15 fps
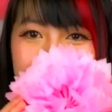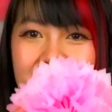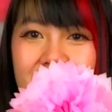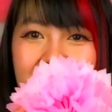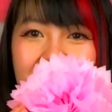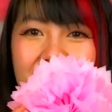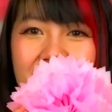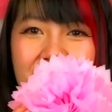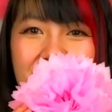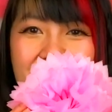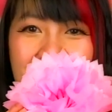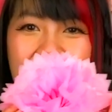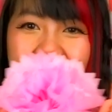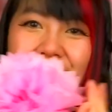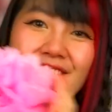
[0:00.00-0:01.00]

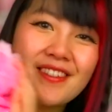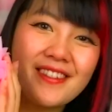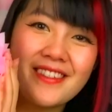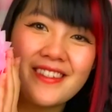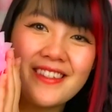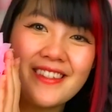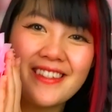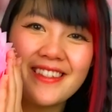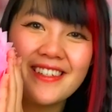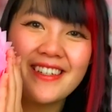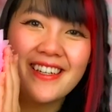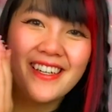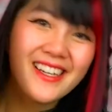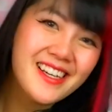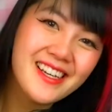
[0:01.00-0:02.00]
Ta-da!
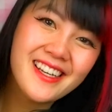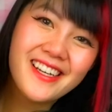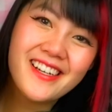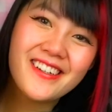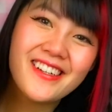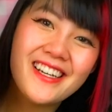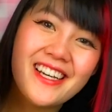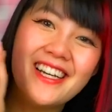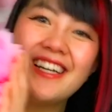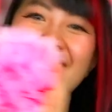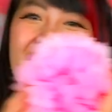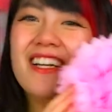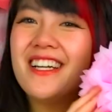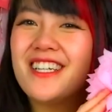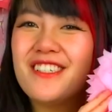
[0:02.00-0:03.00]
Here we are,
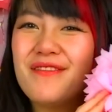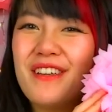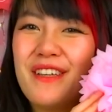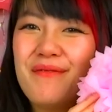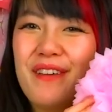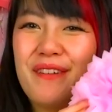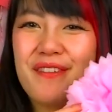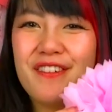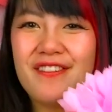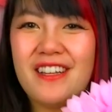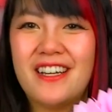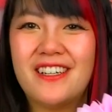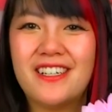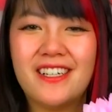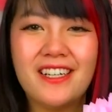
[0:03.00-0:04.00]
our pink paper
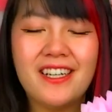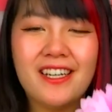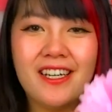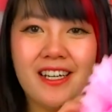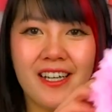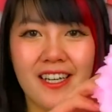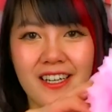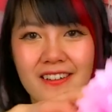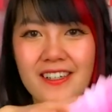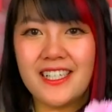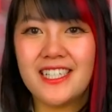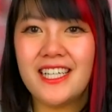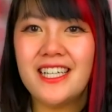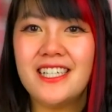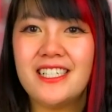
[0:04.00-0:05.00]
flowers. You
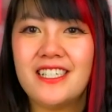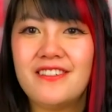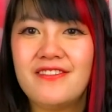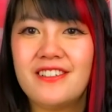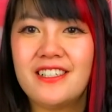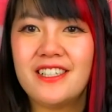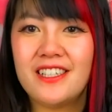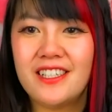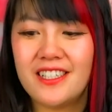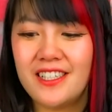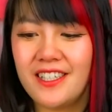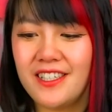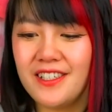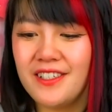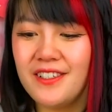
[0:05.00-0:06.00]
can see the difference in the
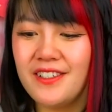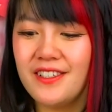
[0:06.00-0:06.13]
two.